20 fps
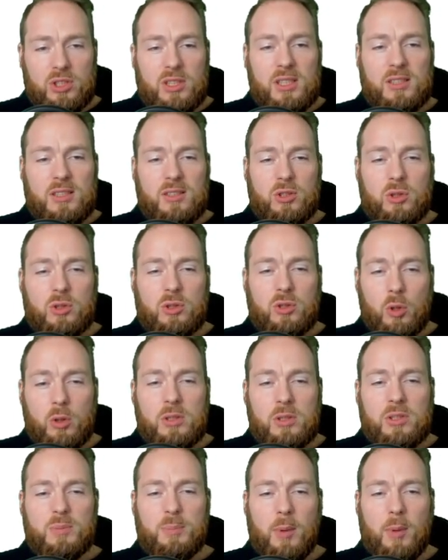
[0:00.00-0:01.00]
the
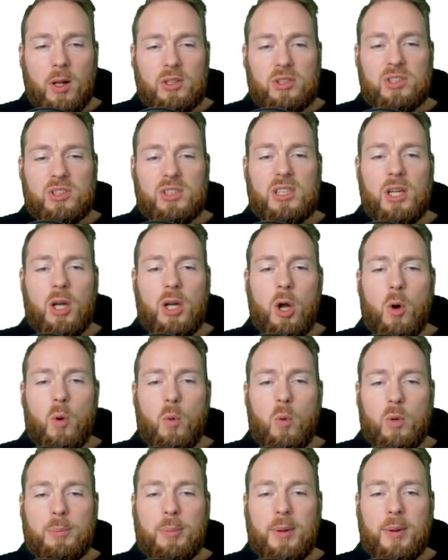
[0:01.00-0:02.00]
insurance policy
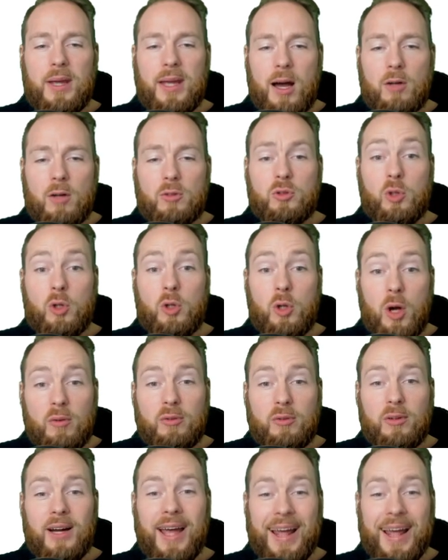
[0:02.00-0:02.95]
would pay out to cover